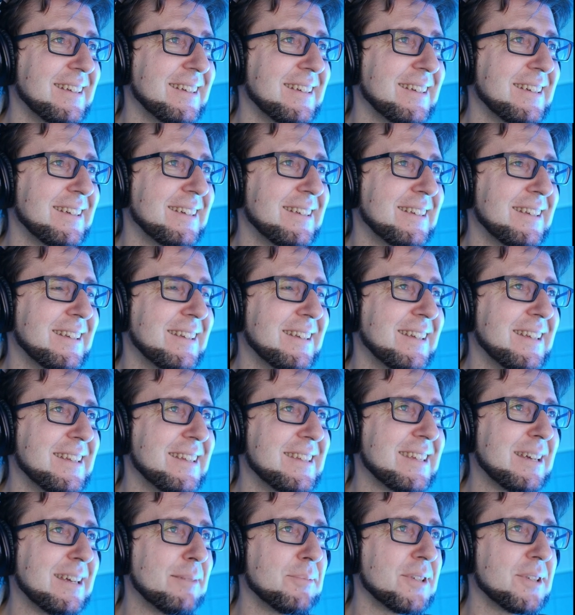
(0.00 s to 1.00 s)

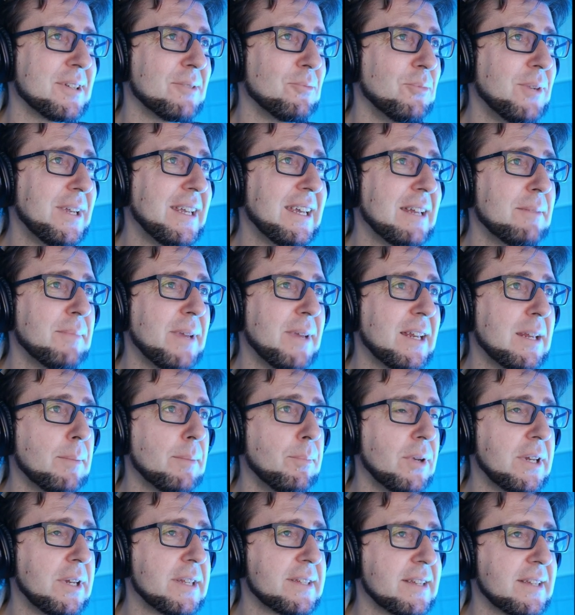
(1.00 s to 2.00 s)
Inception. We can make the
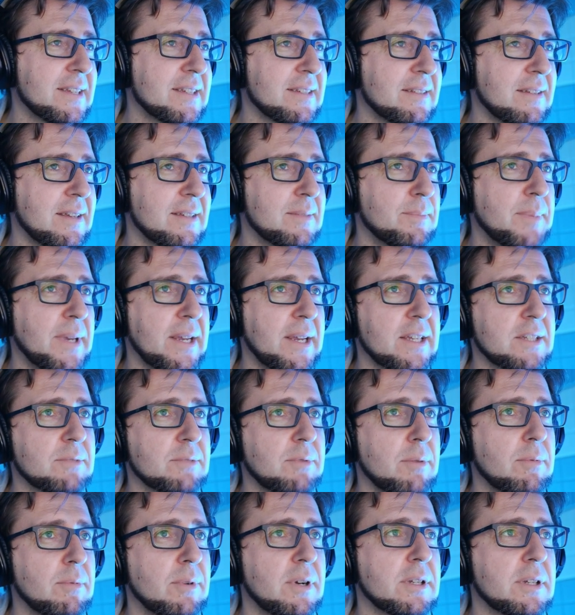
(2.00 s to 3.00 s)
bullets as big as
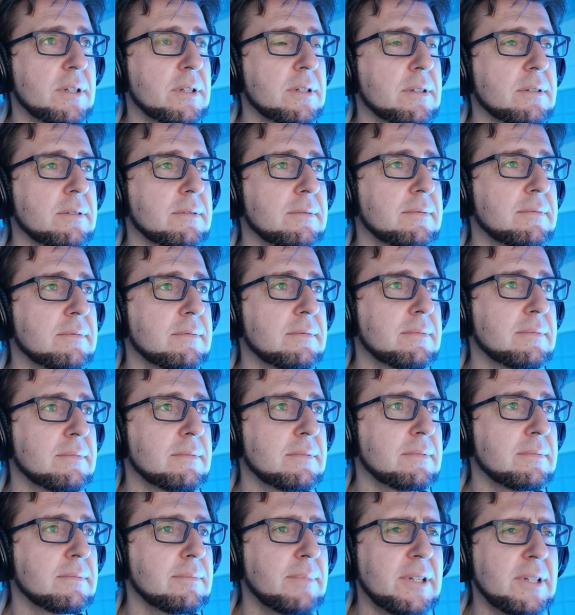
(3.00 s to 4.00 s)
we want.
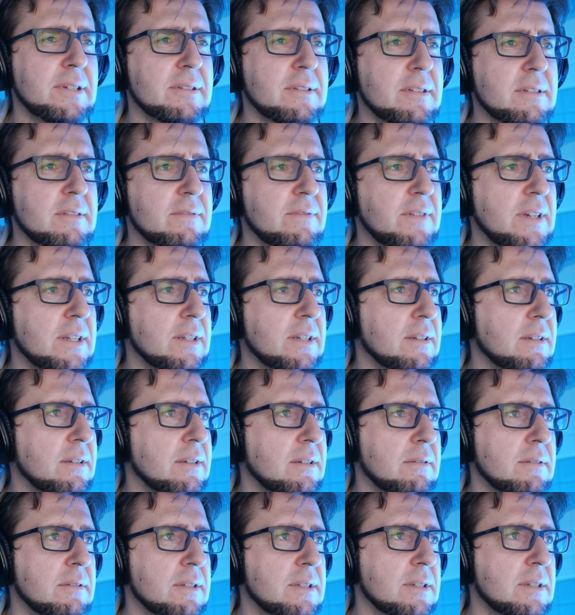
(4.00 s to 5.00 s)
Because it's fun, you
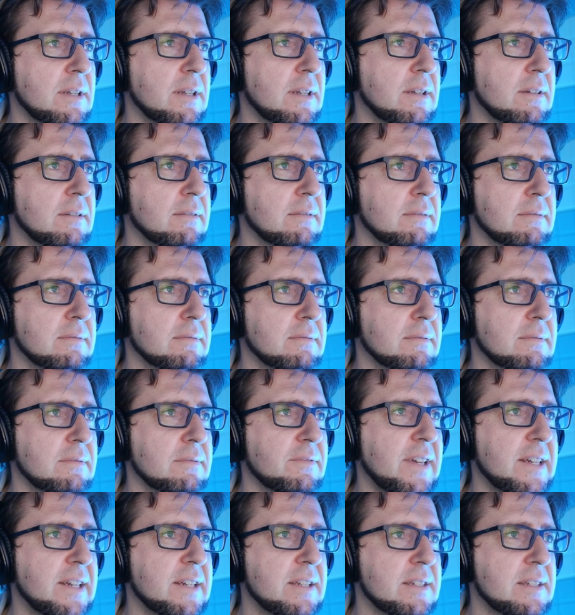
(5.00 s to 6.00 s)
know, it's like a
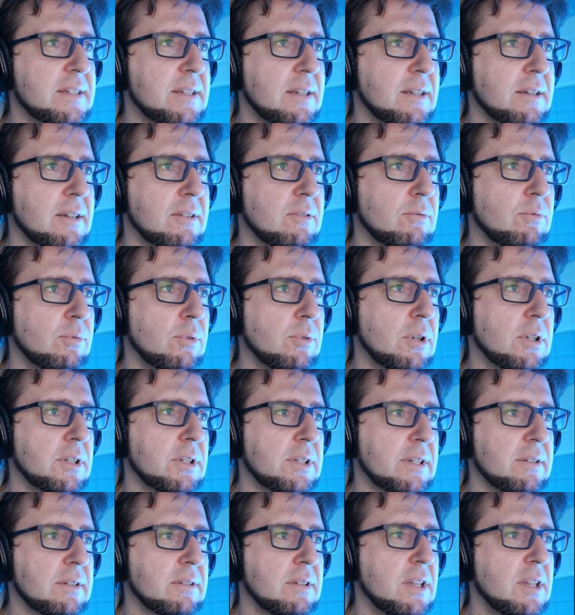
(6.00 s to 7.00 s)
fantasy kind of
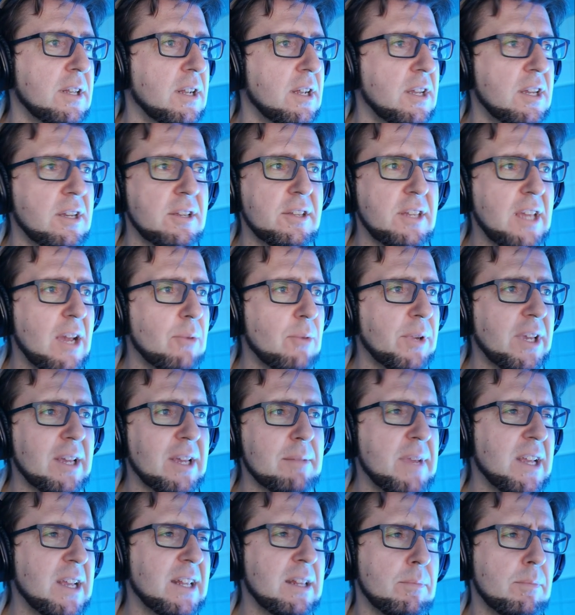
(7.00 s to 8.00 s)
world. Yeah, we
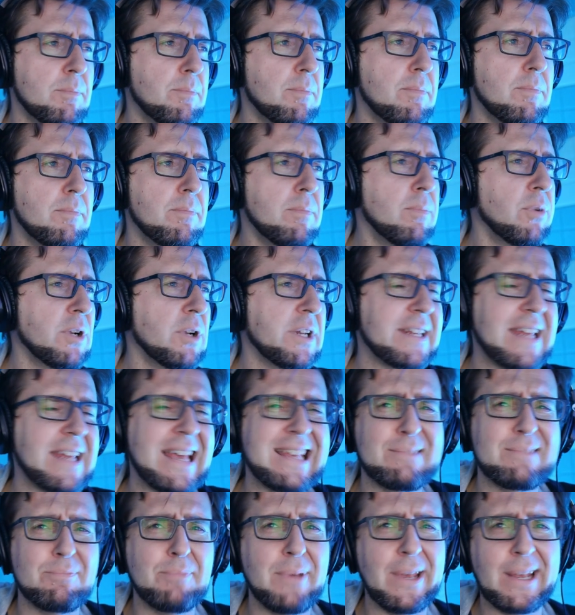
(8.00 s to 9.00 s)
can make the bullet
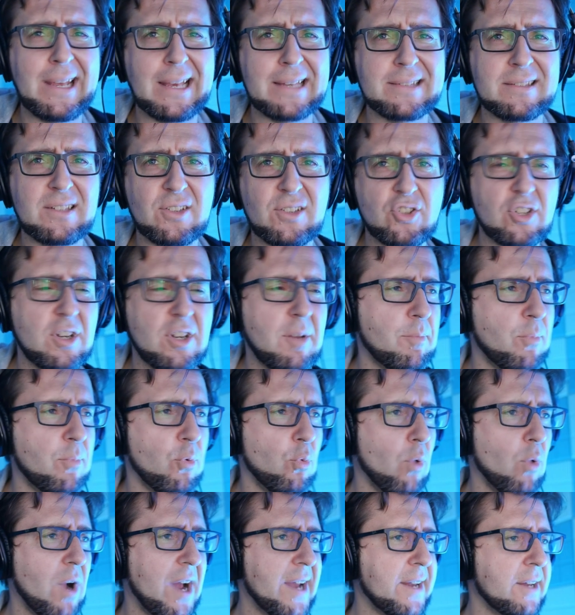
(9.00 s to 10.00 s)
as big as the ship.
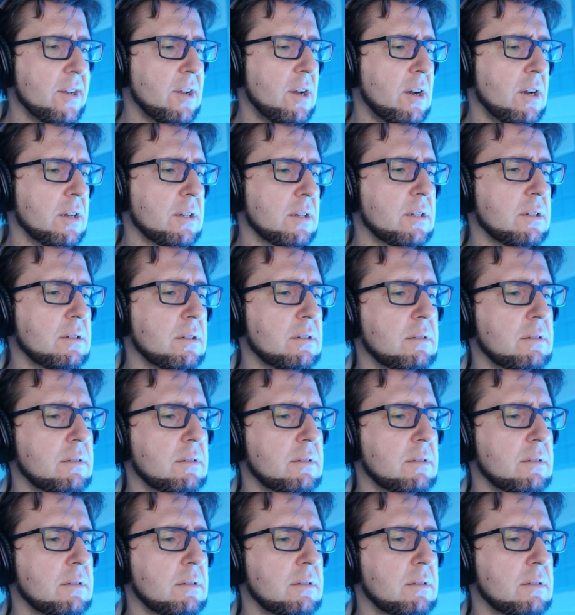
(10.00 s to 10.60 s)
Why not?